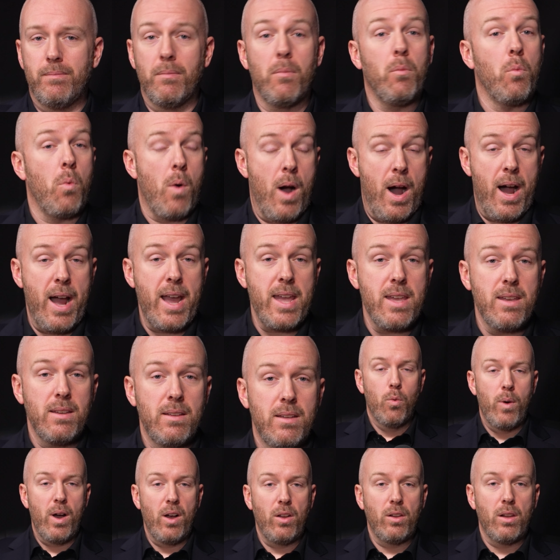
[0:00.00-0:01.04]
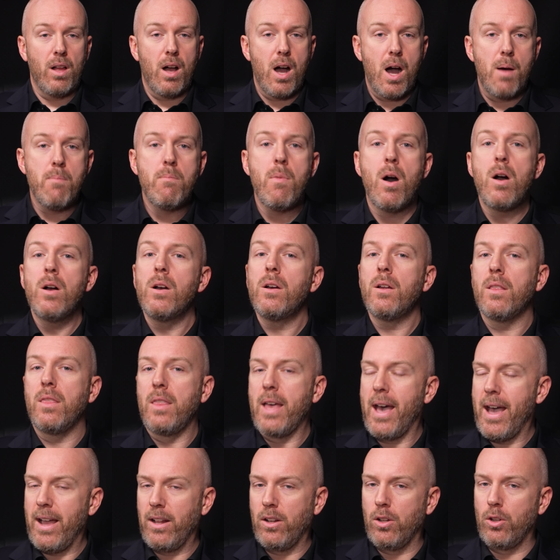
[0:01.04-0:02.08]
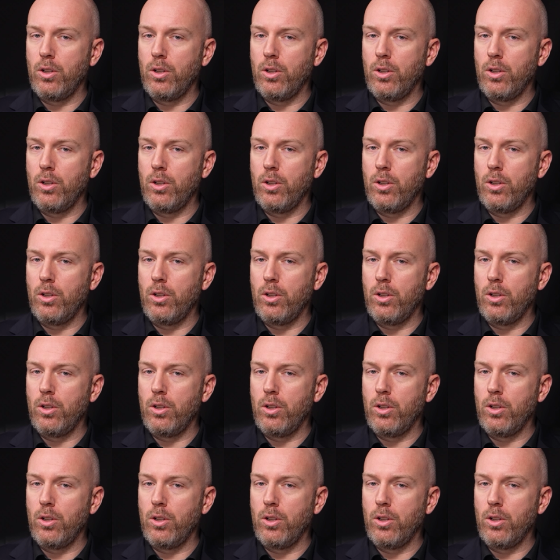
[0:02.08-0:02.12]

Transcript: Why? Well, among that